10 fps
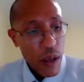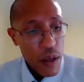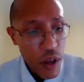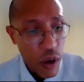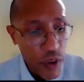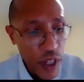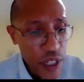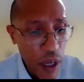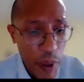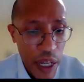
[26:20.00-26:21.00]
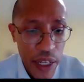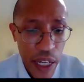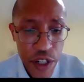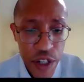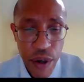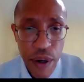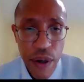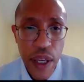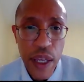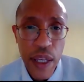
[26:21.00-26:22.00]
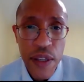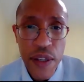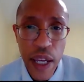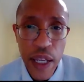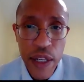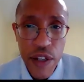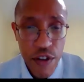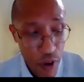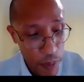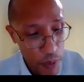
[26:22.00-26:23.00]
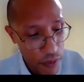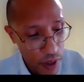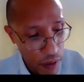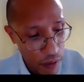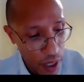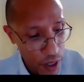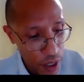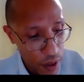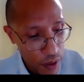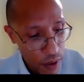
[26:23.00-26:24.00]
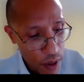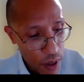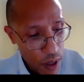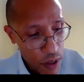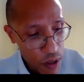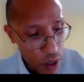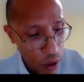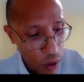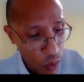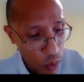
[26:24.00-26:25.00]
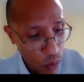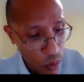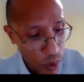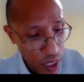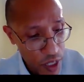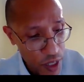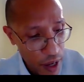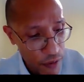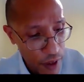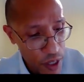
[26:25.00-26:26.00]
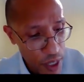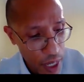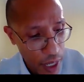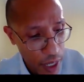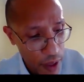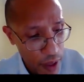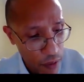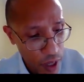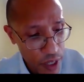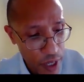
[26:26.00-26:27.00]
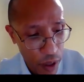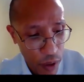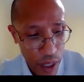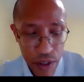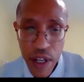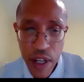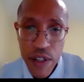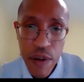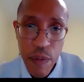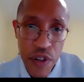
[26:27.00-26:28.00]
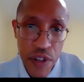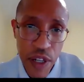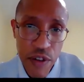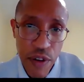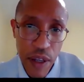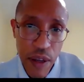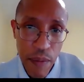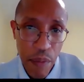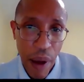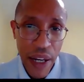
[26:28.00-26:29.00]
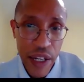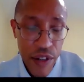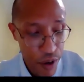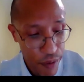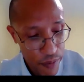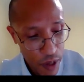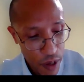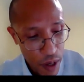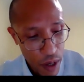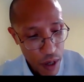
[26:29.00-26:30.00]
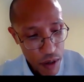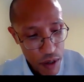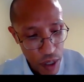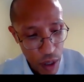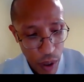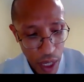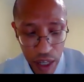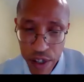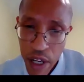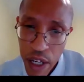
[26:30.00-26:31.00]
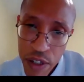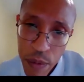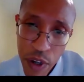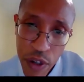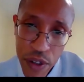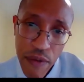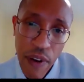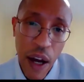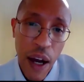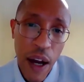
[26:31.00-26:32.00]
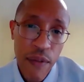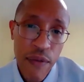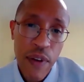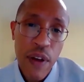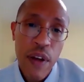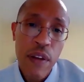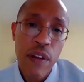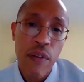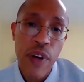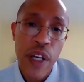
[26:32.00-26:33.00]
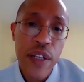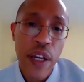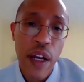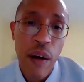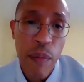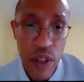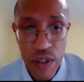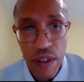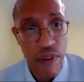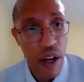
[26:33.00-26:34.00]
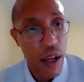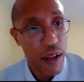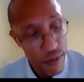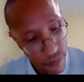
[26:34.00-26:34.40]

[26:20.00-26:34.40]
So retail by nature is a disruptive innovation. So we just got finished saying that retail is customer-centric by nature. So as customers evolve, the retail must evolve.